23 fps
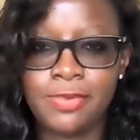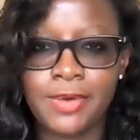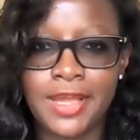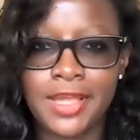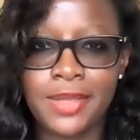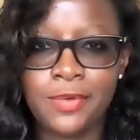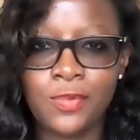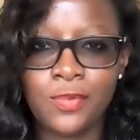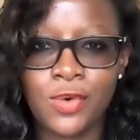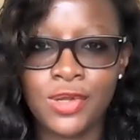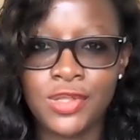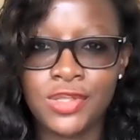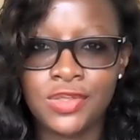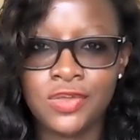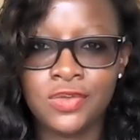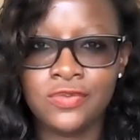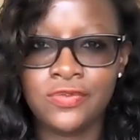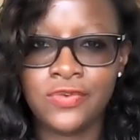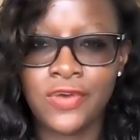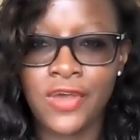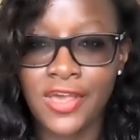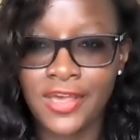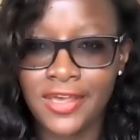by what
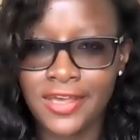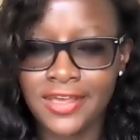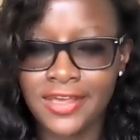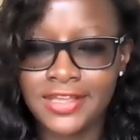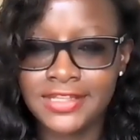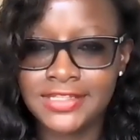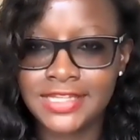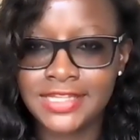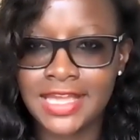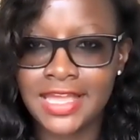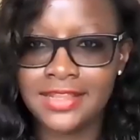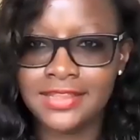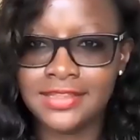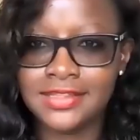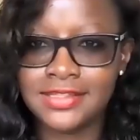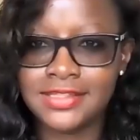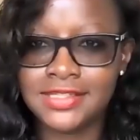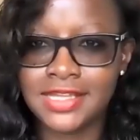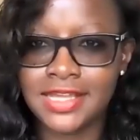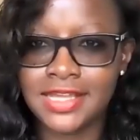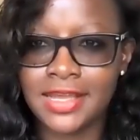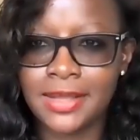you've heard, and